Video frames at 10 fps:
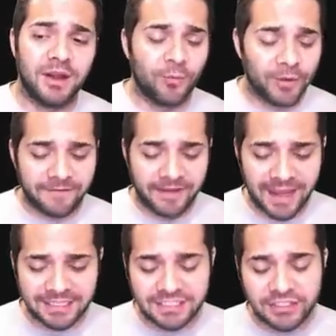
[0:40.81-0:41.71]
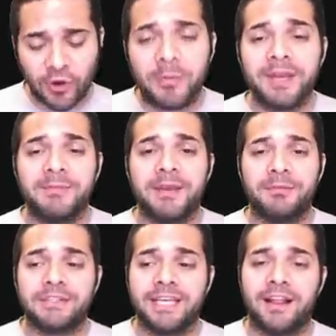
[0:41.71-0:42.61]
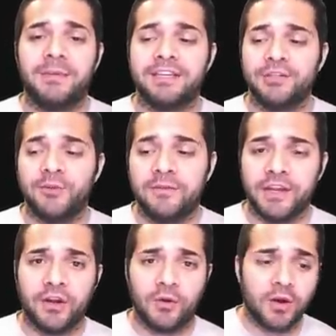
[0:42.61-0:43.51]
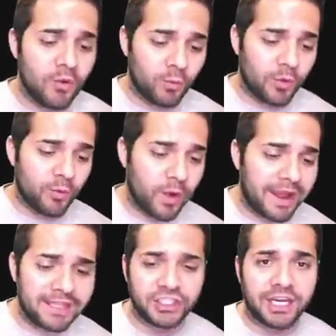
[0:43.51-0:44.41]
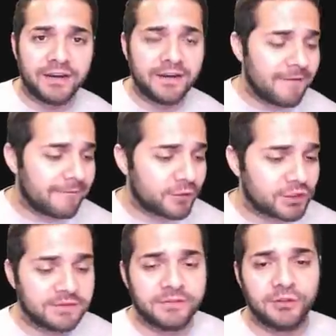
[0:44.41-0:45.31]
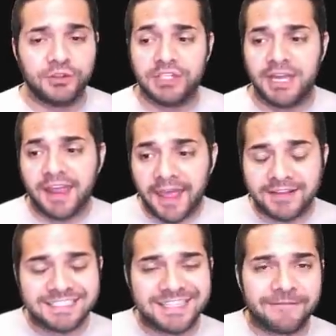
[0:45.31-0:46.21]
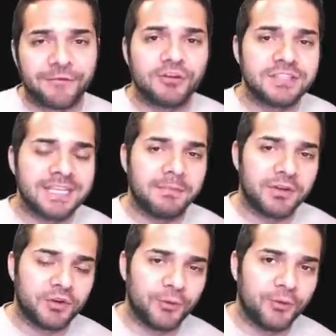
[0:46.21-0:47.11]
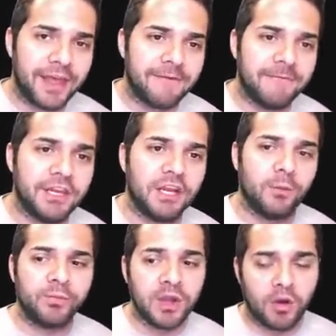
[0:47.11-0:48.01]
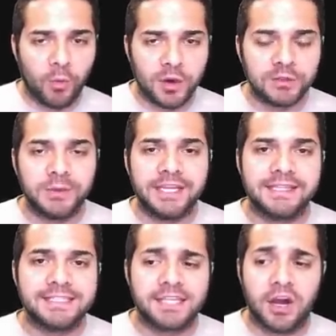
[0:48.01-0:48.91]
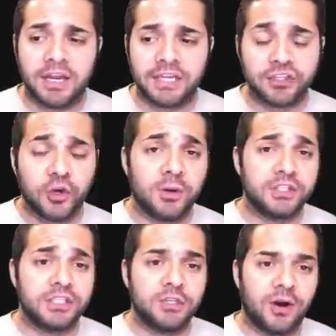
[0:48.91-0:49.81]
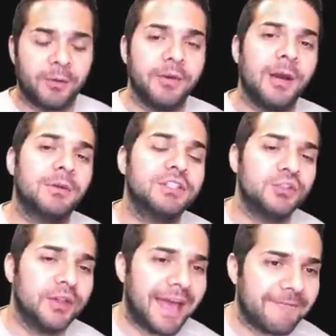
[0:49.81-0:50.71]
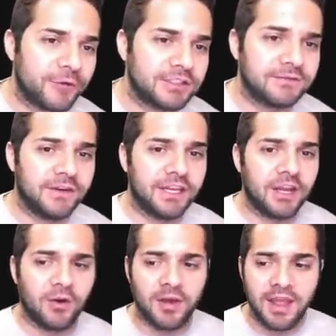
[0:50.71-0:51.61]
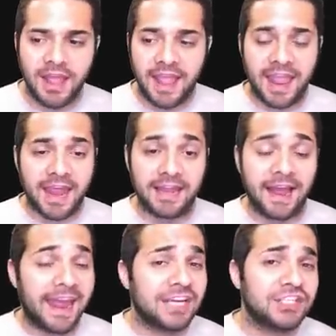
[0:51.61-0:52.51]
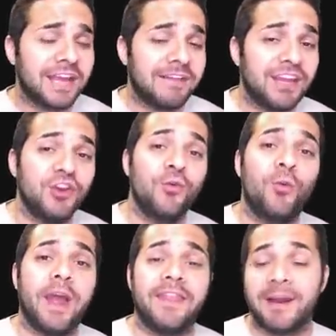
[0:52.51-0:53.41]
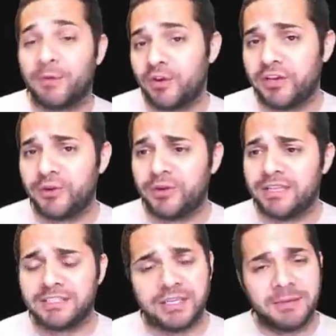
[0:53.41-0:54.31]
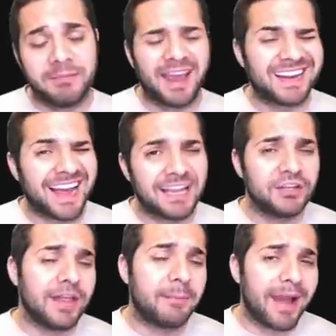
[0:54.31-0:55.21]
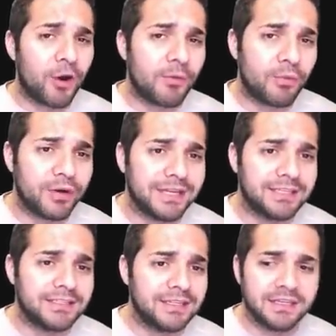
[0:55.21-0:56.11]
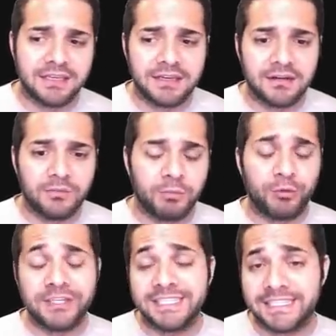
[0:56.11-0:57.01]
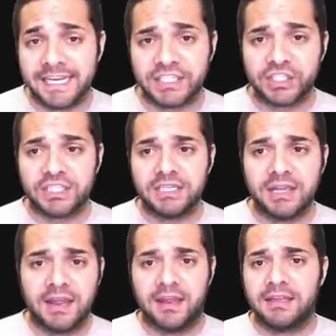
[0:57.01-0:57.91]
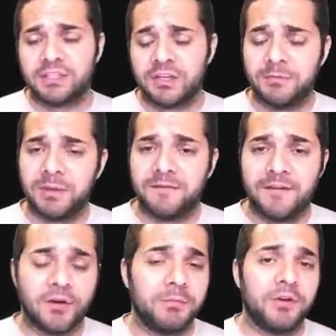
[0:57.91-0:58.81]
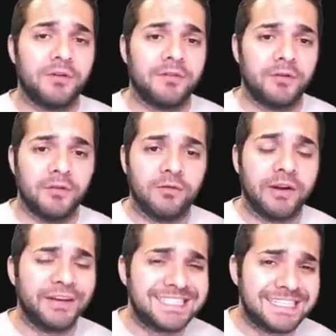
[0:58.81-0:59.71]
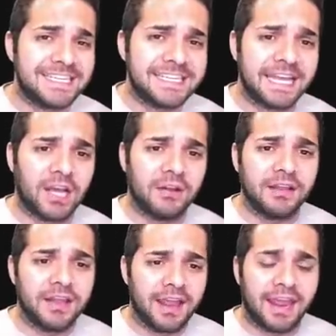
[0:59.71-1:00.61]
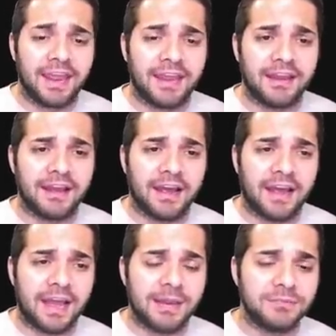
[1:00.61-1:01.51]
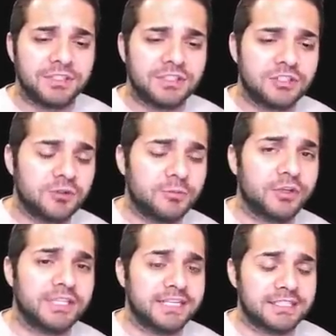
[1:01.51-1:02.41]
We've had so many people telling me to do a video with Wanchain versus Fusion, and this is the first step to that video. Once we get this done and show it to you, I'll be able to do that versus video, and I actually have a new way that I'm going to do it. It's going to be back kind of to that PowerPoint presentation. It's going to be very beautiful, very detailed, and I am just super excited.